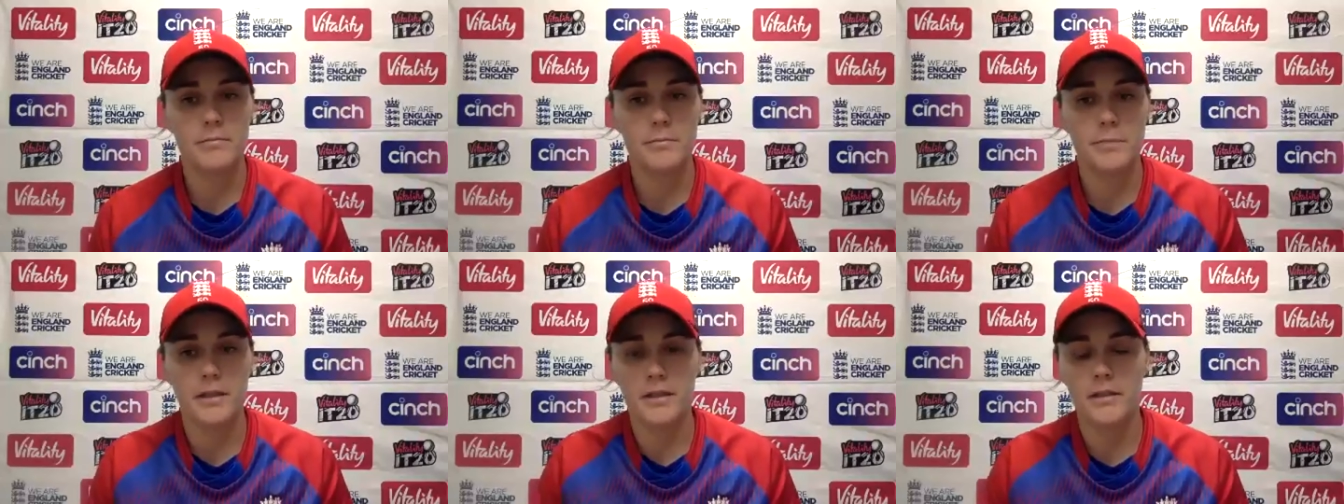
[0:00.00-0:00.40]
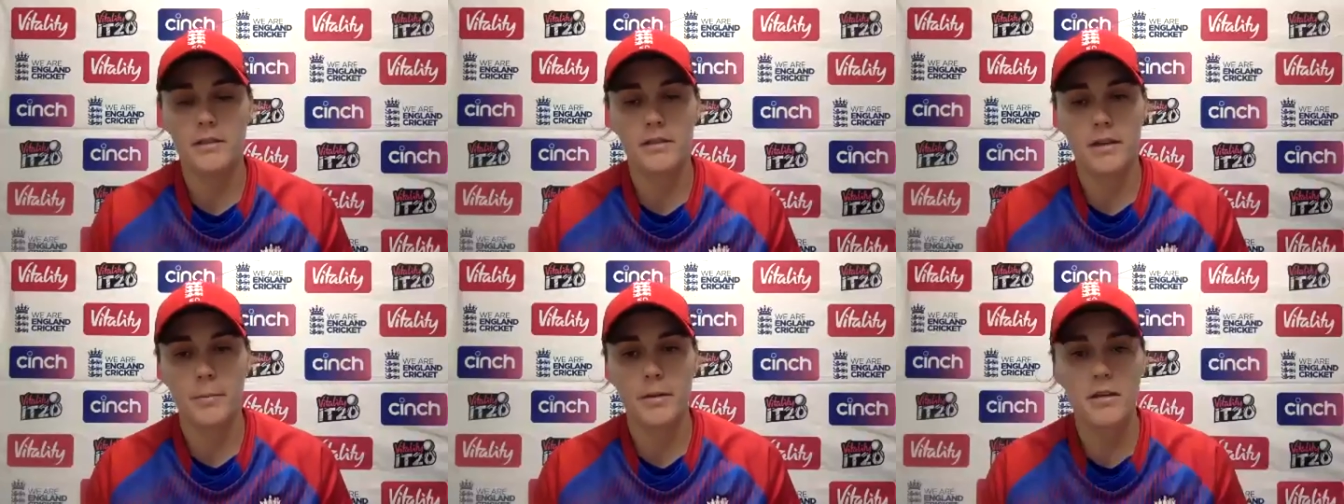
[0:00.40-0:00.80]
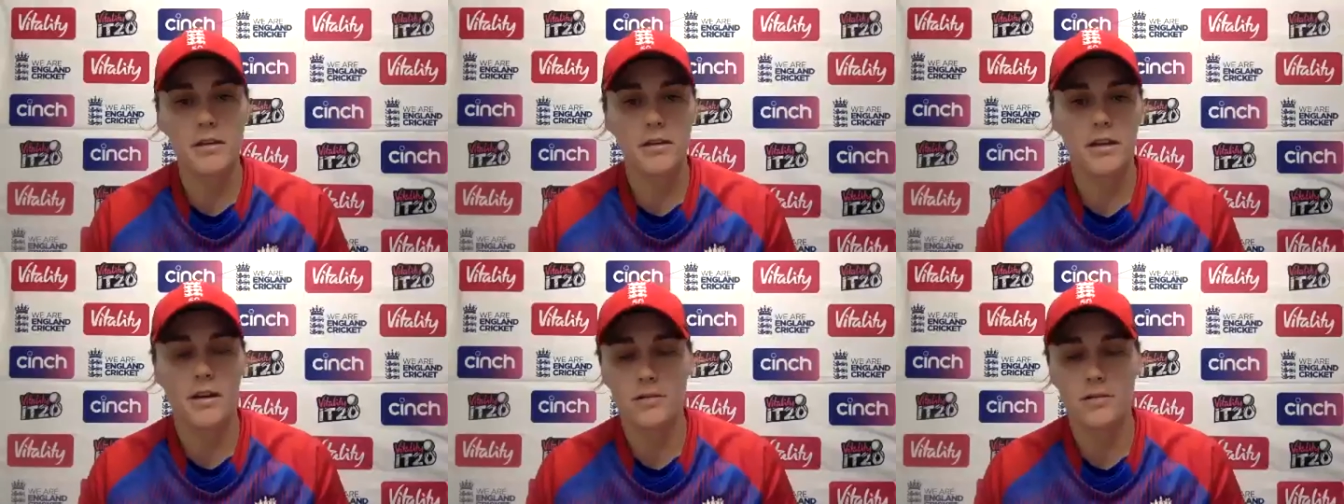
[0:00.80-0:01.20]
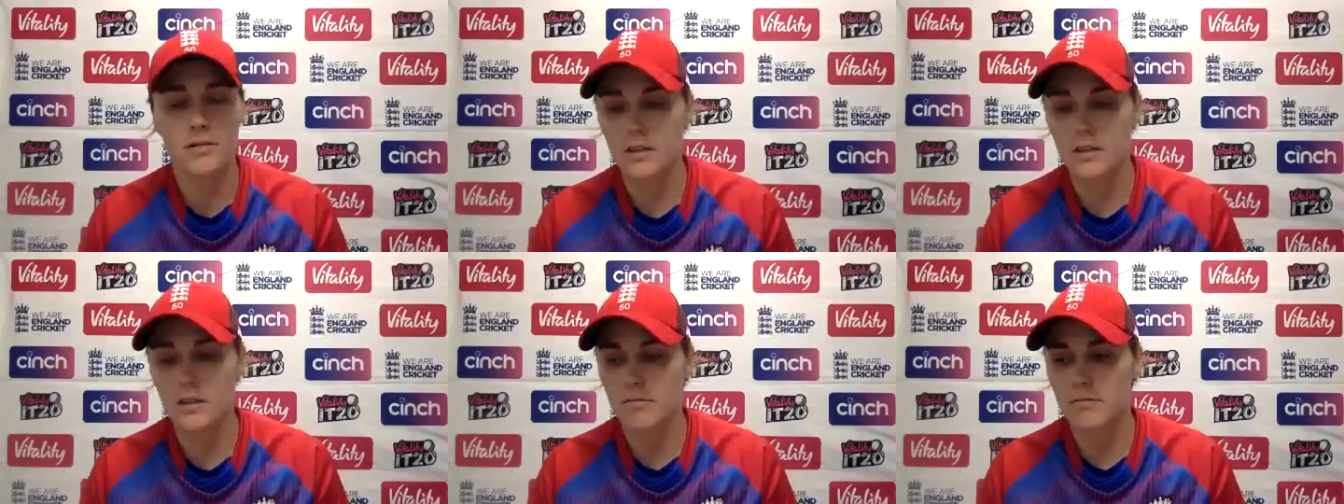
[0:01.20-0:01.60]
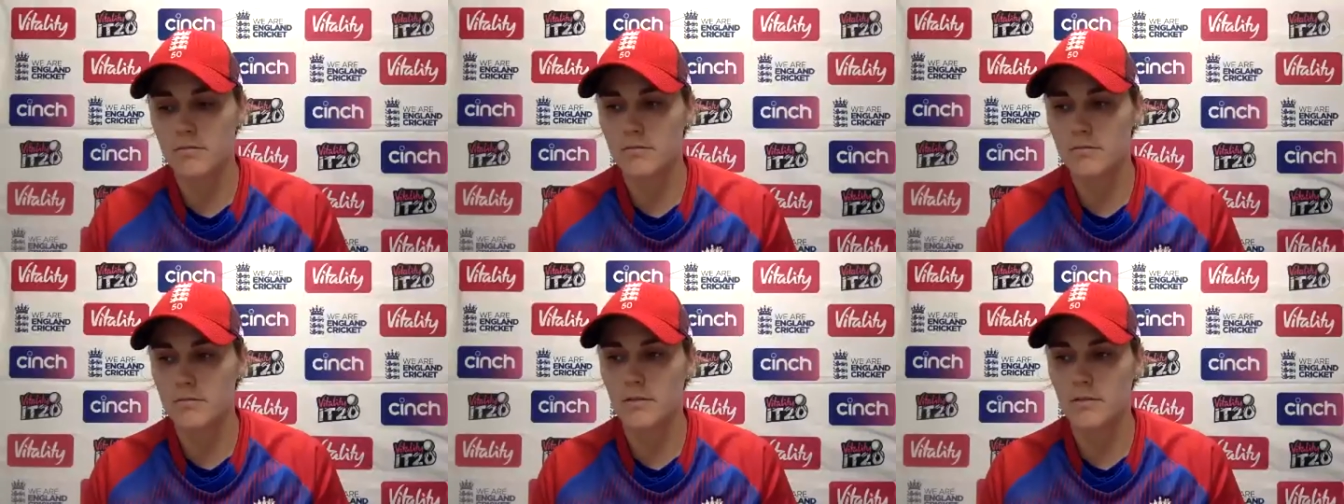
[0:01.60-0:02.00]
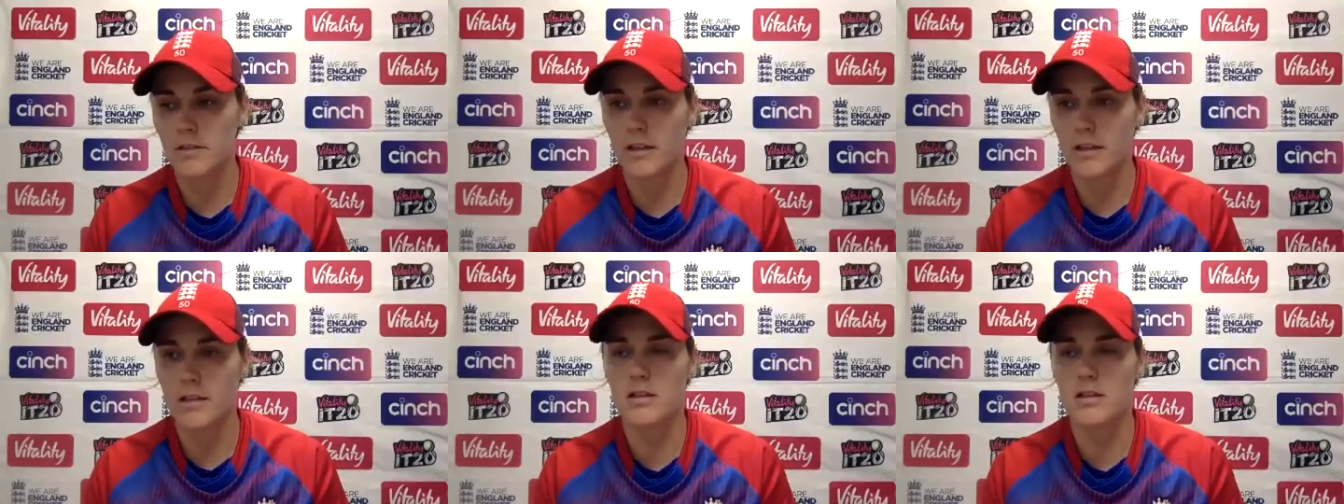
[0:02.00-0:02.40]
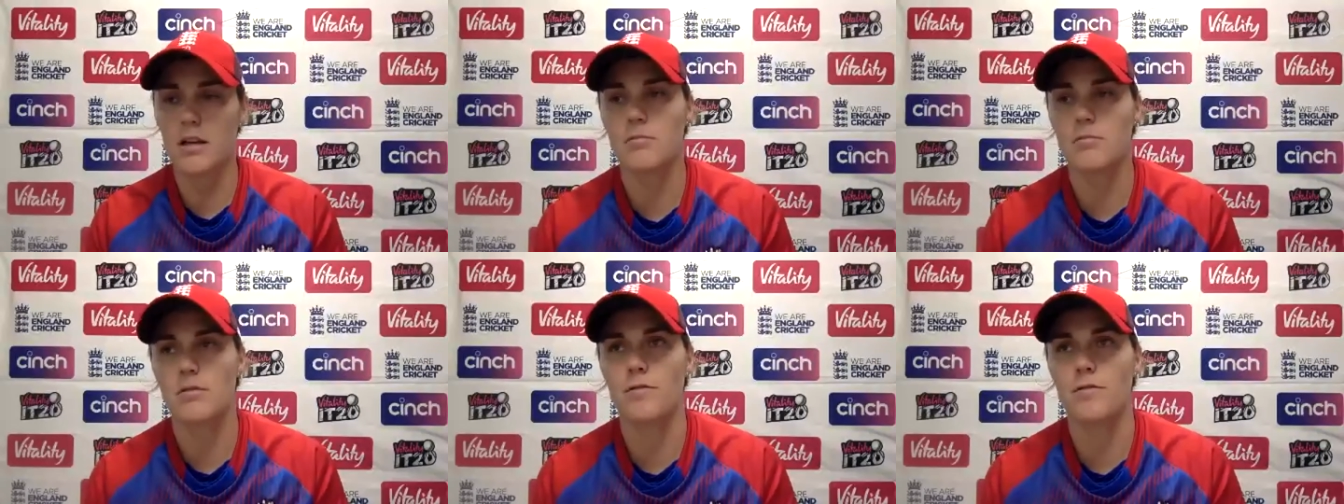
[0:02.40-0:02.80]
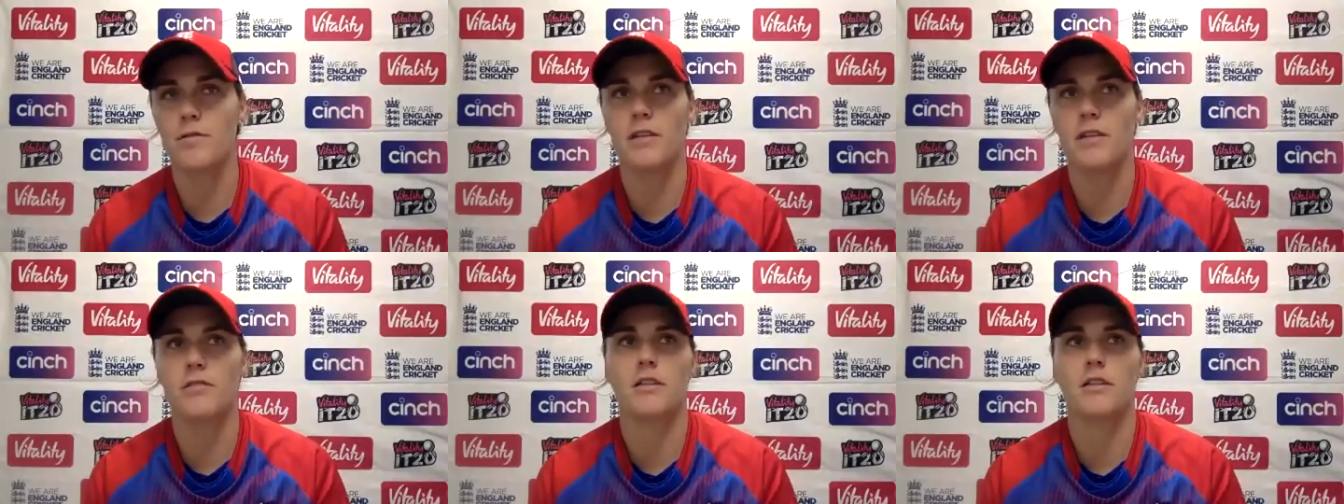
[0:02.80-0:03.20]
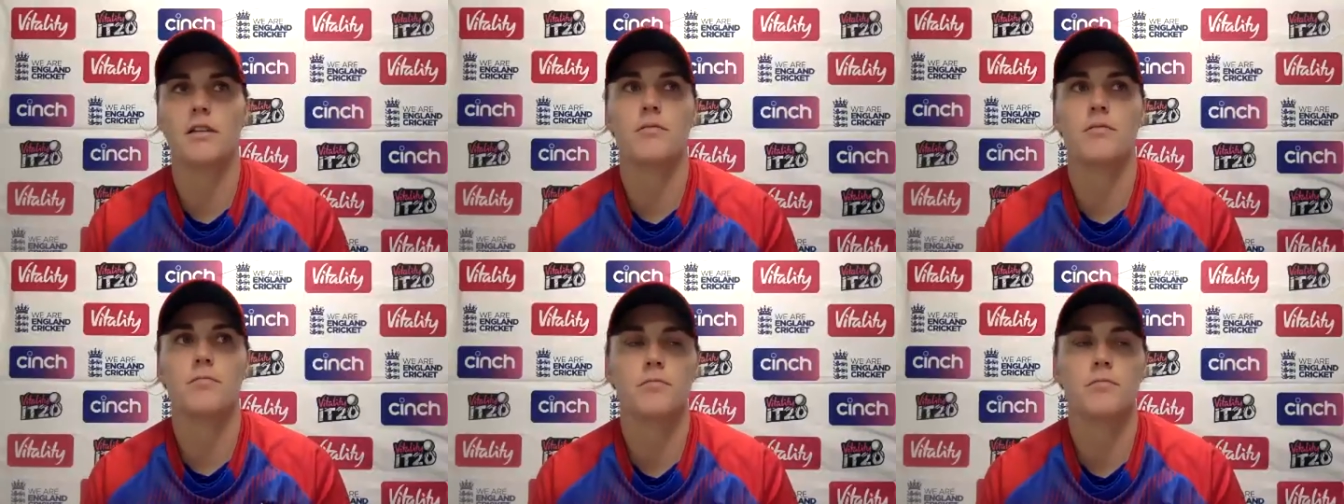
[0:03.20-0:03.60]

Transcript: But I mean, yeah, obviously, in terms of fielding,